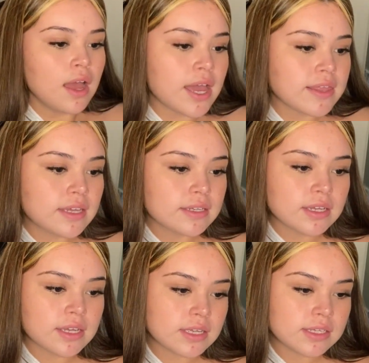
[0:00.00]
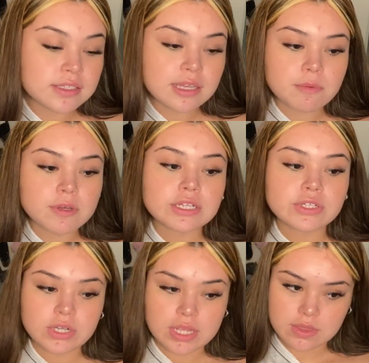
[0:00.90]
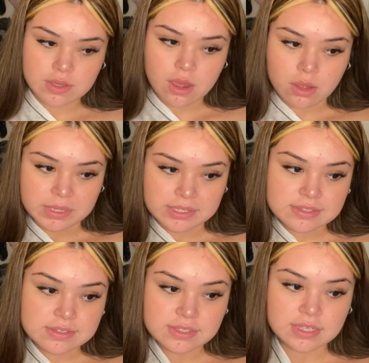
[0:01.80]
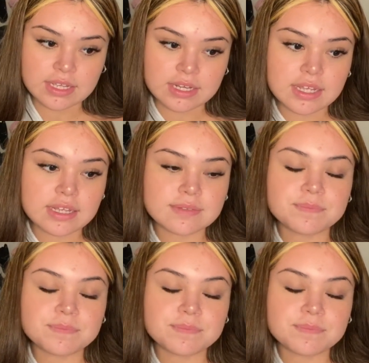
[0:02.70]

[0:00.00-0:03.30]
and then someone underneath the comments said